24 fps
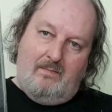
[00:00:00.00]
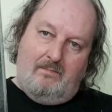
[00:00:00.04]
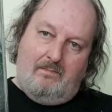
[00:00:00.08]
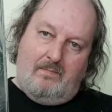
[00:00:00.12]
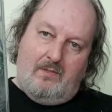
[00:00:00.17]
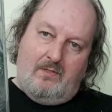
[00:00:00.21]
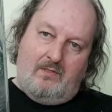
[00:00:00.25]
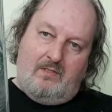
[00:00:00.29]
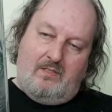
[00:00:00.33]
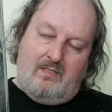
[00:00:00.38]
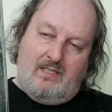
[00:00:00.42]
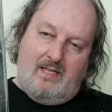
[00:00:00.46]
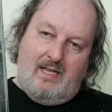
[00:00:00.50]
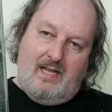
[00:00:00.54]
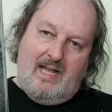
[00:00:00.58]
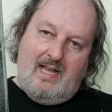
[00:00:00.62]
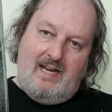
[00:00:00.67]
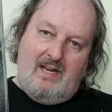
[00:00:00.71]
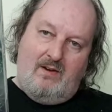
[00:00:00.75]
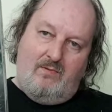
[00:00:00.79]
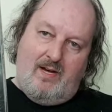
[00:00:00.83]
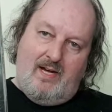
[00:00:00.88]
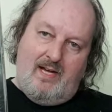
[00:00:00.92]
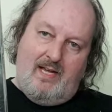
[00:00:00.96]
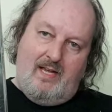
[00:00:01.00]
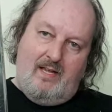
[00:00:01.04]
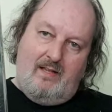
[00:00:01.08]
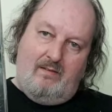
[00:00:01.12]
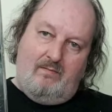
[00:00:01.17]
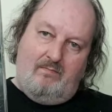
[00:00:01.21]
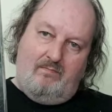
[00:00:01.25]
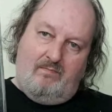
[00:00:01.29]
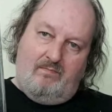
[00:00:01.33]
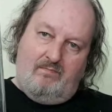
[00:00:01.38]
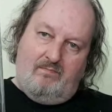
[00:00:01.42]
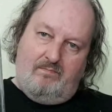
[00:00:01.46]
but anyway,
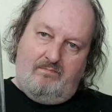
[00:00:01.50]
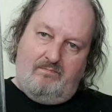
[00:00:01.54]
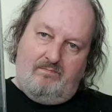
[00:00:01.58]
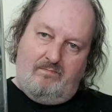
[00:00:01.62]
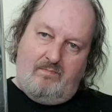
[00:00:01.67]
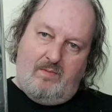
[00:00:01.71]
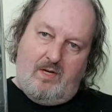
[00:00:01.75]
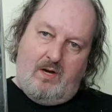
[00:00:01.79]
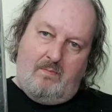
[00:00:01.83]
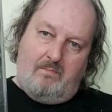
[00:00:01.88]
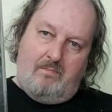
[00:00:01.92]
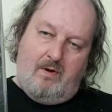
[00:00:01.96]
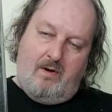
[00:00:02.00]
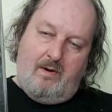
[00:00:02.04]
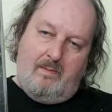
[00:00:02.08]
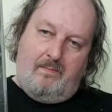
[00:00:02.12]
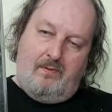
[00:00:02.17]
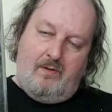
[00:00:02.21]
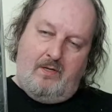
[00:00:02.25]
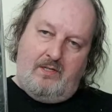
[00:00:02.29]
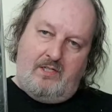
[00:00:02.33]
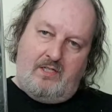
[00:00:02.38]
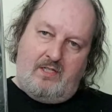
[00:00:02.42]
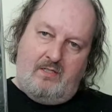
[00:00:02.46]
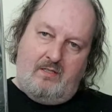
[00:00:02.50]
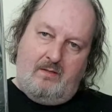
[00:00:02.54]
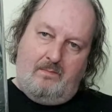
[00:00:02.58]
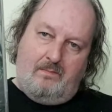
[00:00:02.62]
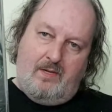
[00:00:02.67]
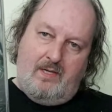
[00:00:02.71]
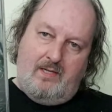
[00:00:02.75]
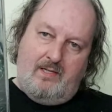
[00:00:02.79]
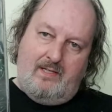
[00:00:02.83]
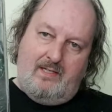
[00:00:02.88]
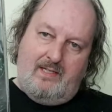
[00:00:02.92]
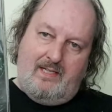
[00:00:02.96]
my personal
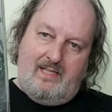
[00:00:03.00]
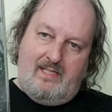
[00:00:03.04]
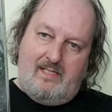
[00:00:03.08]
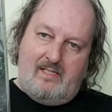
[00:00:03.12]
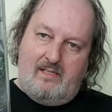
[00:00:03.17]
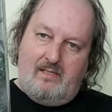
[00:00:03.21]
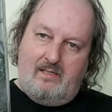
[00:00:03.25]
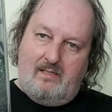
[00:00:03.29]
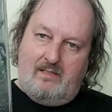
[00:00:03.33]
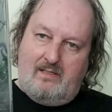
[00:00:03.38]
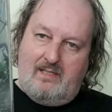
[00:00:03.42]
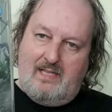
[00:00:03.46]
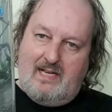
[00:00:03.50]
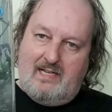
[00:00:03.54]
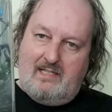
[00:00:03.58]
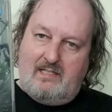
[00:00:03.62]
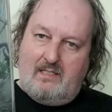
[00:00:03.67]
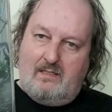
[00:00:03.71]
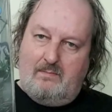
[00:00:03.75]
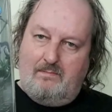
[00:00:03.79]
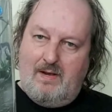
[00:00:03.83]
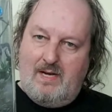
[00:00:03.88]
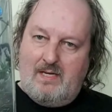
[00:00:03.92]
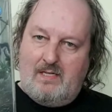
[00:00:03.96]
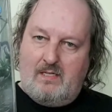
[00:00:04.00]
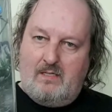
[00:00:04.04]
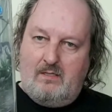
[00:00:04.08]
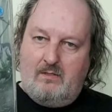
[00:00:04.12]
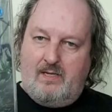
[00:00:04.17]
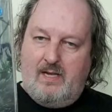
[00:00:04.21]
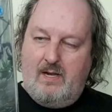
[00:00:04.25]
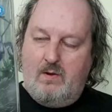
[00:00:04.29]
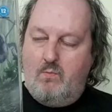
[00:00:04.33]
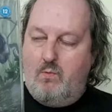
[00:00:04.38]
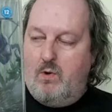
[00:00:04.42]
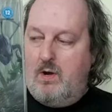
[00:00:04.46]
opinion is that that's the best
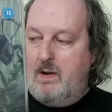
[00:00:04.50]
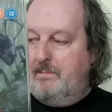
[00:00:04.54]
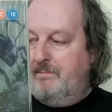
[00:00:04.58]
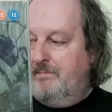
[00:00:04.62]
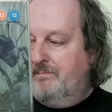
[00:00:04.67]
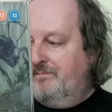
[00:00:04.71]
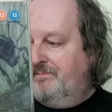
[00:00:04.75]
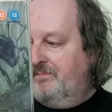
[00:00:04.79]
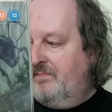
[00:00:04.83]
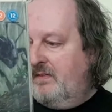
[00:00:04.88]
looking one